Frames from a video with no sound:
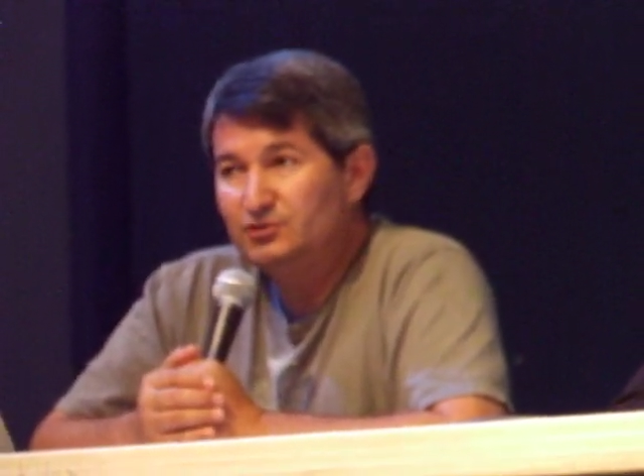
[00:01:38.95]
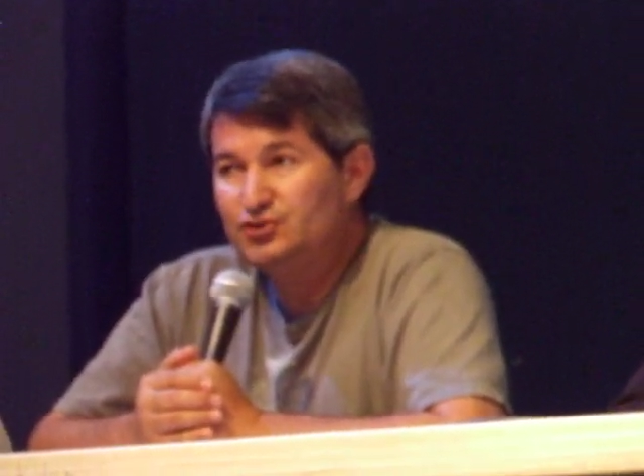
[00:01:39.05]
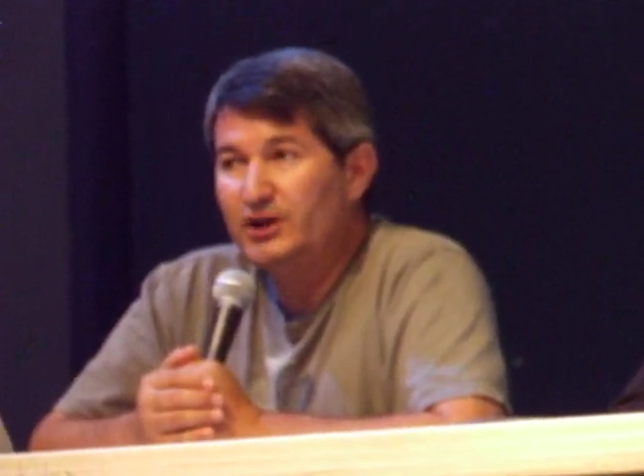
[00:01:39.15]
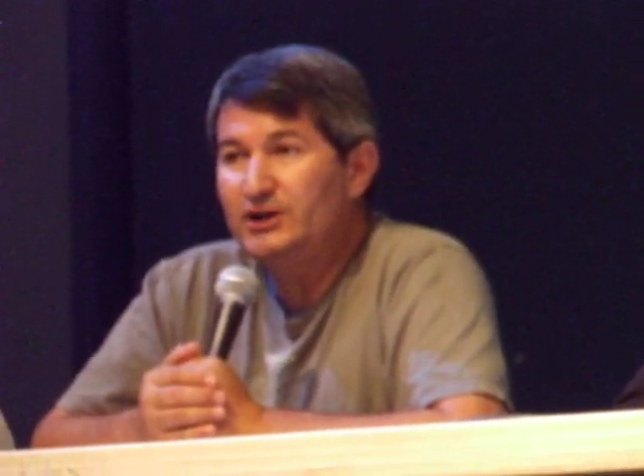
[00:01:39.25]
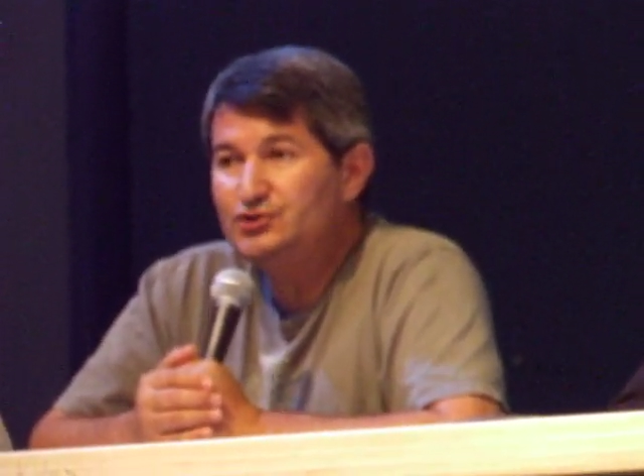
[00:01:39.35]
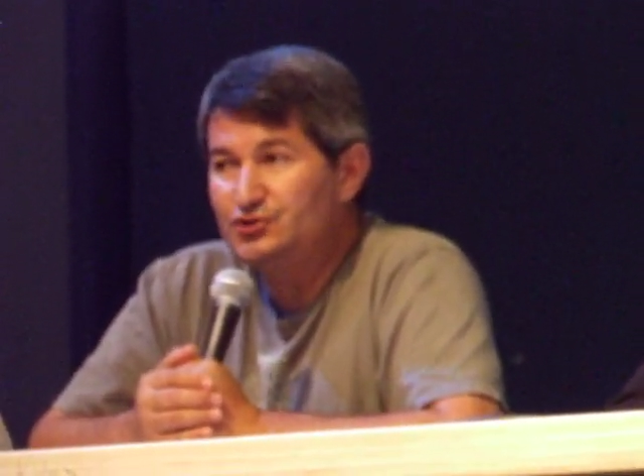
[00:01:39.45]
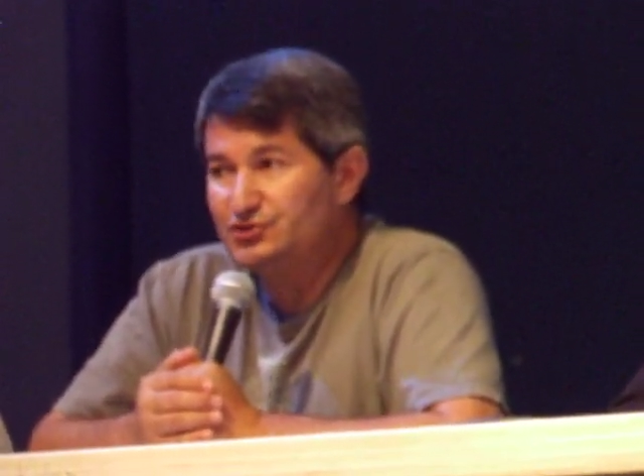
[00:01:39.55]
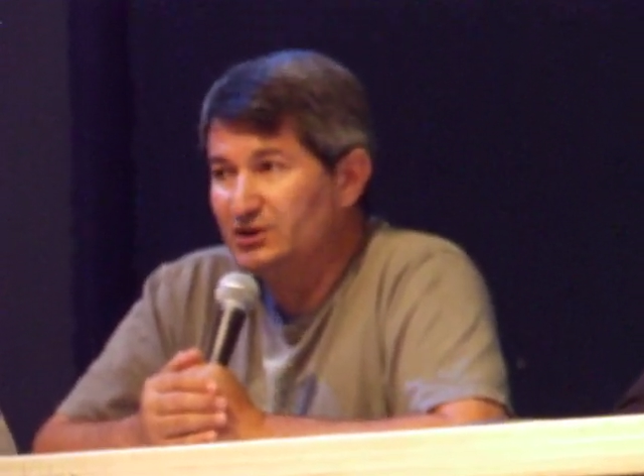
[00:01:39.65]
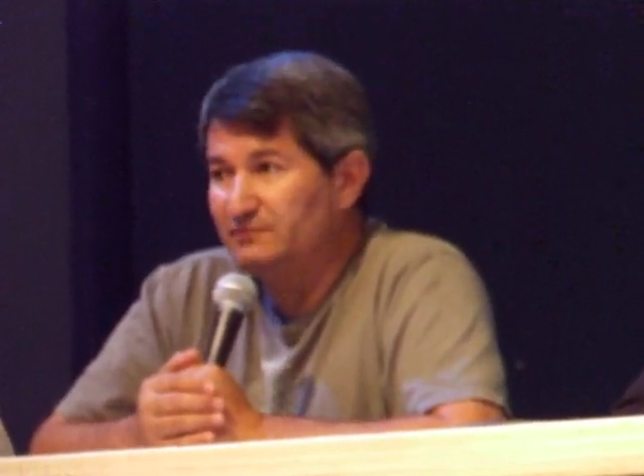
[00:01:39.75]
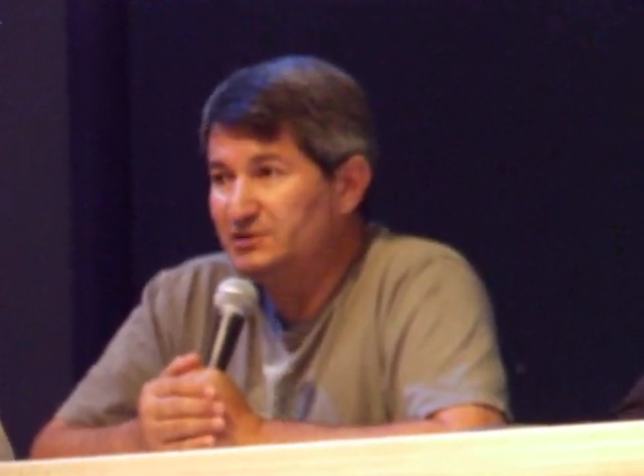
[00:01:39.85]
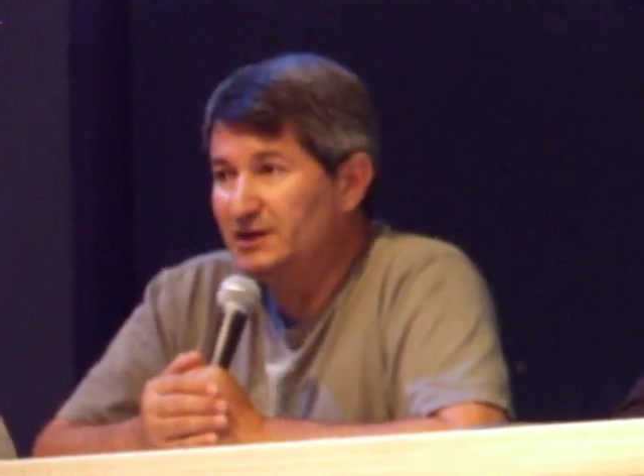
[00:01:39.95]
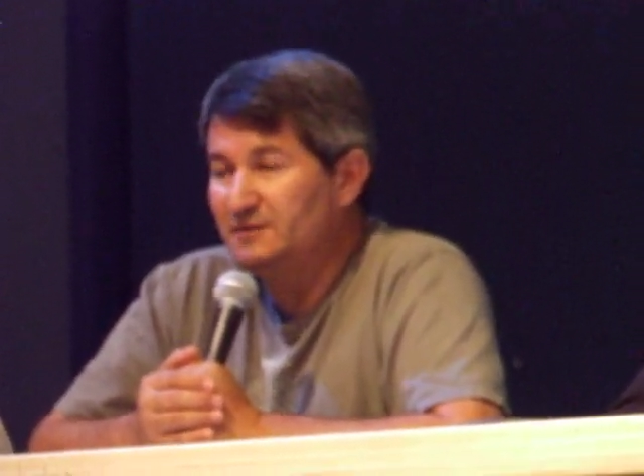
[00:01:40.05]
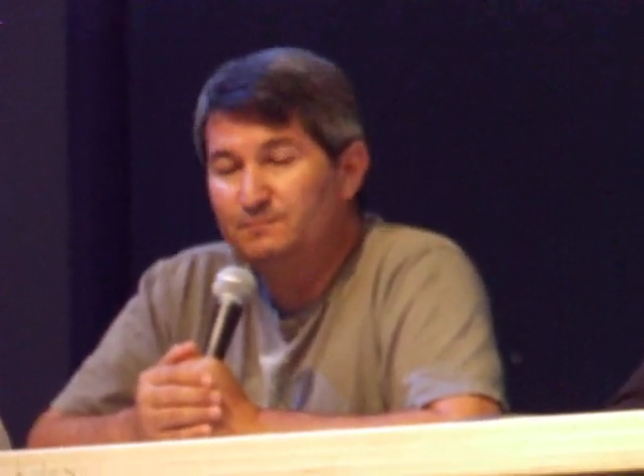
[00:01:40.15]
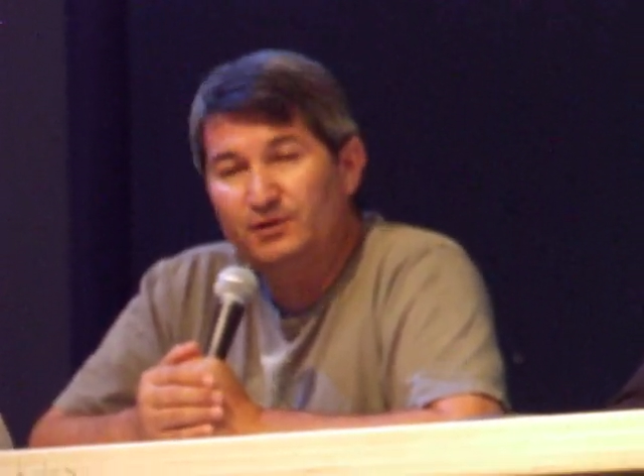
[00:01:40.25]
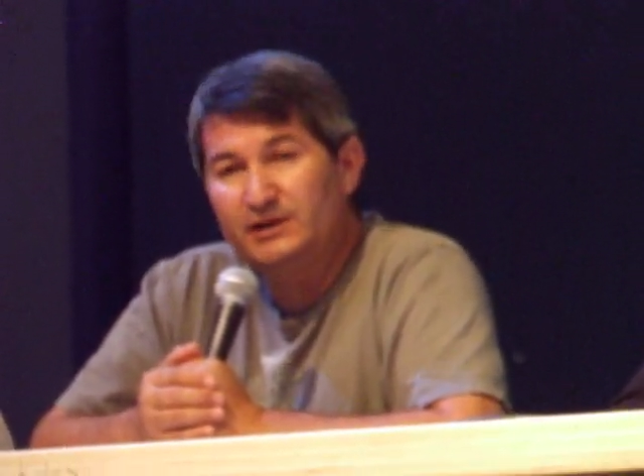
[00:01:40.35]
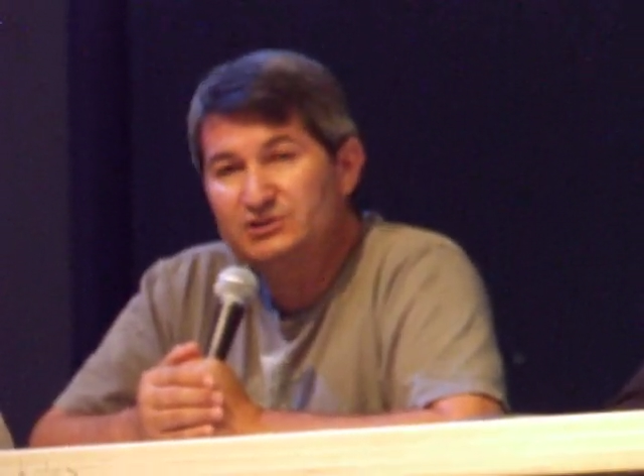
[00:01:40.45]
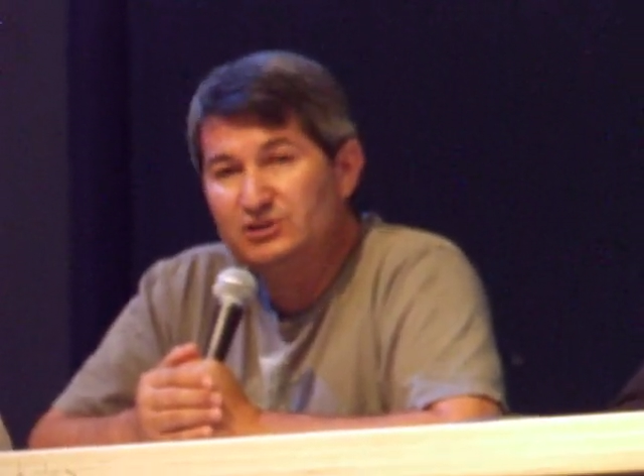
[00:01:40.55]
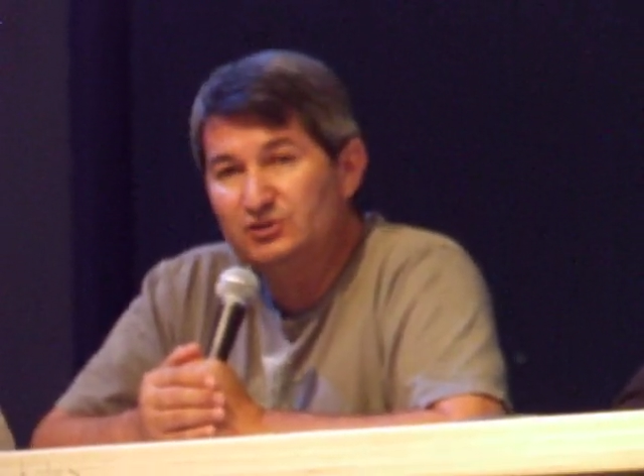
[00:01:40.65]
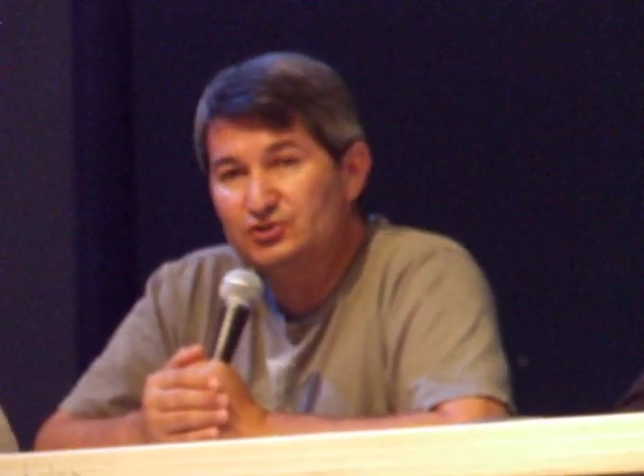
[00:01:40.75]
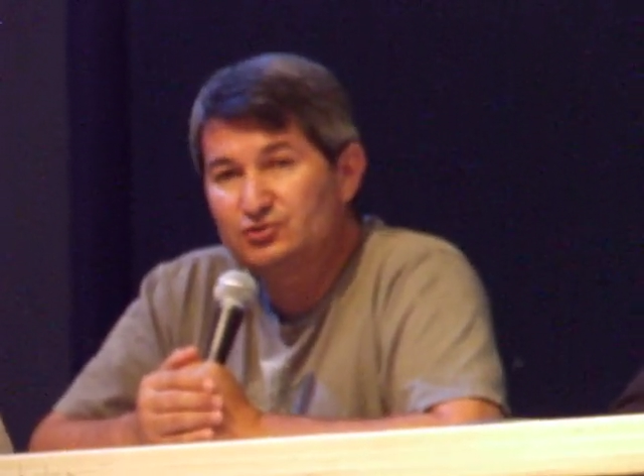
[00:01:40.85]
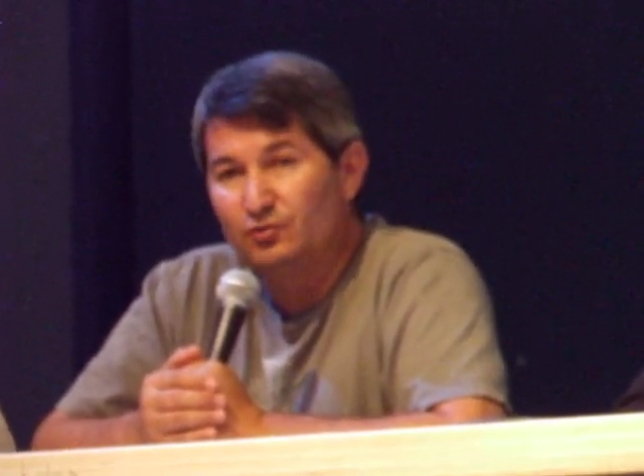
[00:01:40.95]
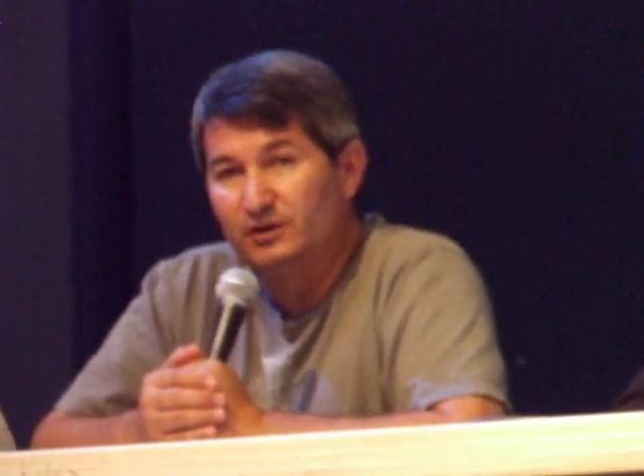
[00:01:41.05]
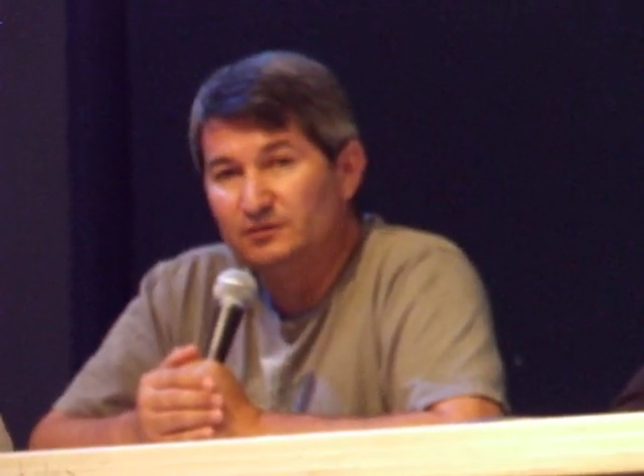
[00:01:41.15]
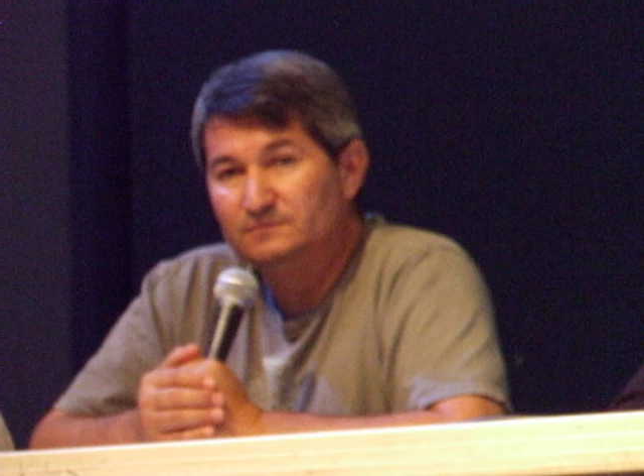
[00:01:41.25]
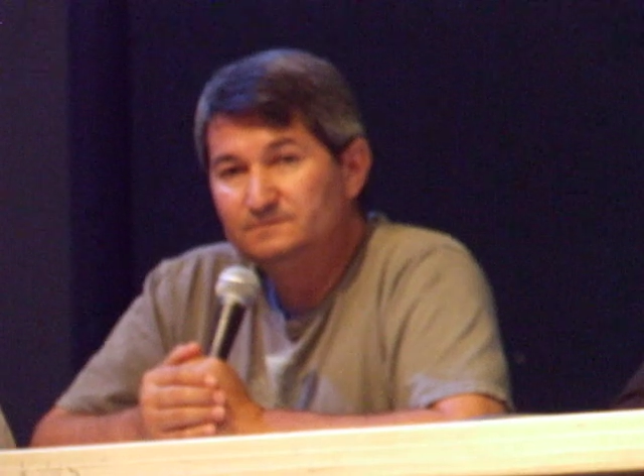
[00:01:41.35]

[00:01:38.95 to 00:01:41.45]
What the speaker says: changes that have taken place in the soil.